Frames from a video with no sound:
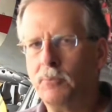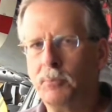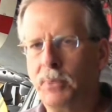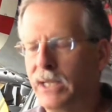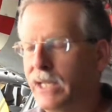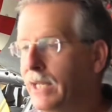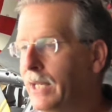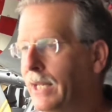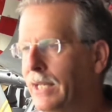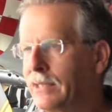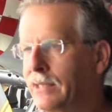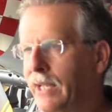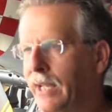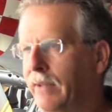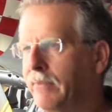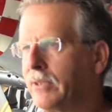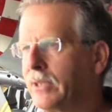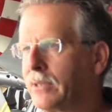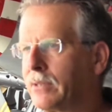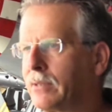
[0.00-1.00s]
but it has
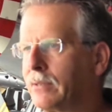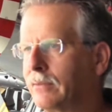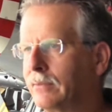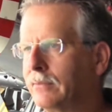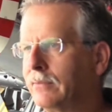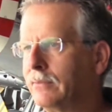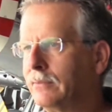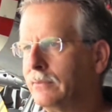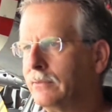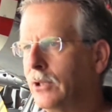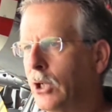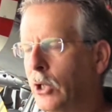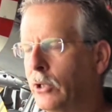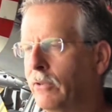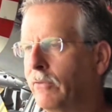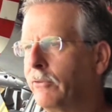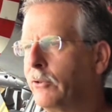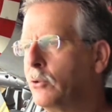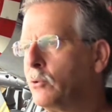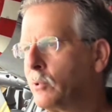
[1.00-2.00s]
canvas on
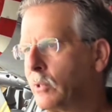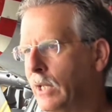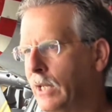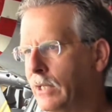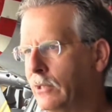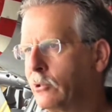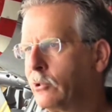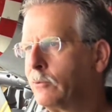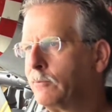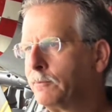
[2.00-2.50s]
the fuselage.